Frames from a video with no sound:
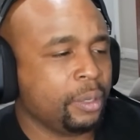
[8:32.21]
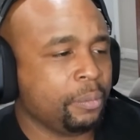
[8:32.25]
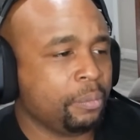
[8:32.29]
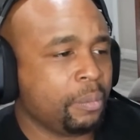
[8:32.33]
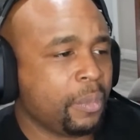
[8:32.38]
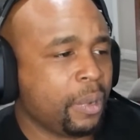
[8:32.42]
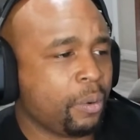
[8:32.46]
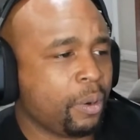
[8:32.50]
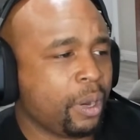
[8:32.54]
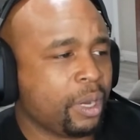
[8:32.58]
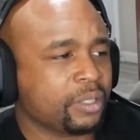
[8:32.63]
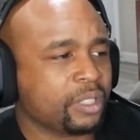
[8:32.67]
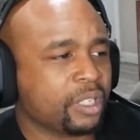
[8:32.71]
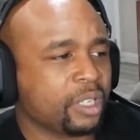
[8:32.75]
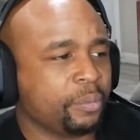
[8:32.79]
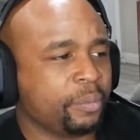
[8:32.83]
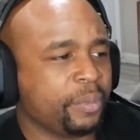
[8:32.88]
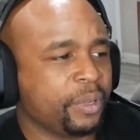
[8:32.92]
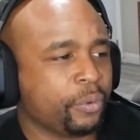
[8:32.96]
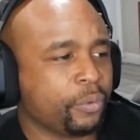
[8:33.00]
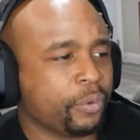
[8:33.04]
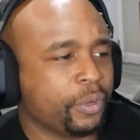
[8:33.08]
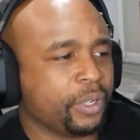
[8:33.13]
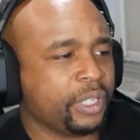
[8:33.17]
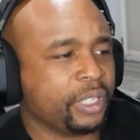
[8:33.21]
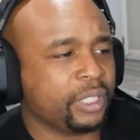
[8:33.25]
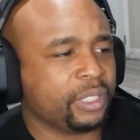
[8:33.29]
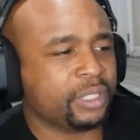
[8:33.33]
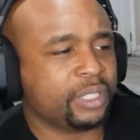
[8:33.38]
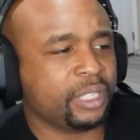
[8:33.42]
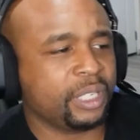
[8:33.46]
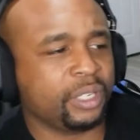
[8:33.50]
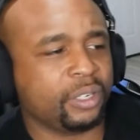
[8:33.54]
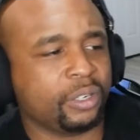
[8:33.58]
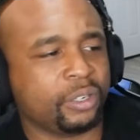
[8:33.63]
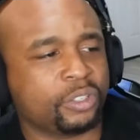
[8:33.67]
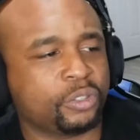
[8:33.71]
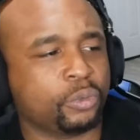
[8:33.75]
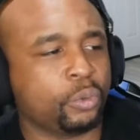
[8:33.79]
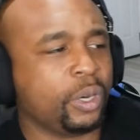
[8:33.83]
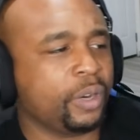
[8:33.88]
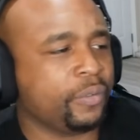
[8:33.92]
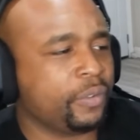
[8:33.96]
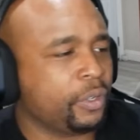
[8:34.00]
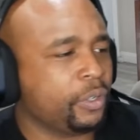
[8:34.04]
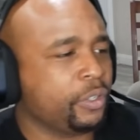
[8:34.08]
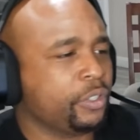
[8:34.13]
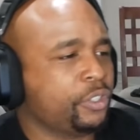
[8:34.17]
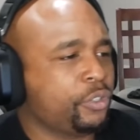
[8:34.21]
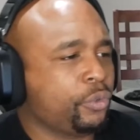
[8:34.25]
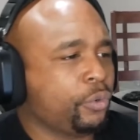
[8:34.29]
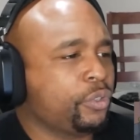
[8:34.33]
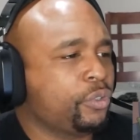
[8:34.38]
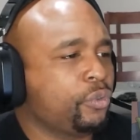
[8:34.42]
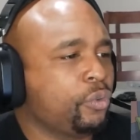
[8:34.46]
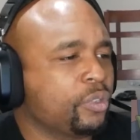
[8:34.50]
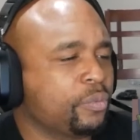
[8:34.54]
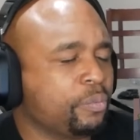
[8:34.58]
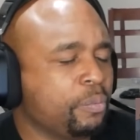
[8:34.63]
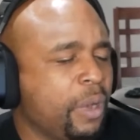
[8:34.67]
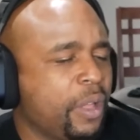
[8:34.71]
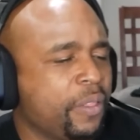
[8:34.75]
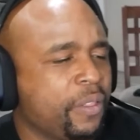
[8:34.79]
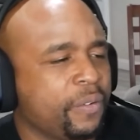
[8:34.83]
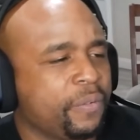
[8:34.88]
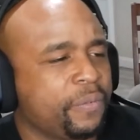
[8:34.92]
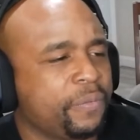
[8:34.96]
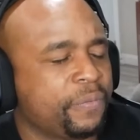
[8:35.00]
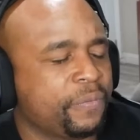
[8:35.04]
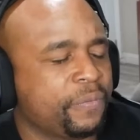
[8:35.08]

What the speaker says: My wife's going to be reading 10 or 12 of her short mother.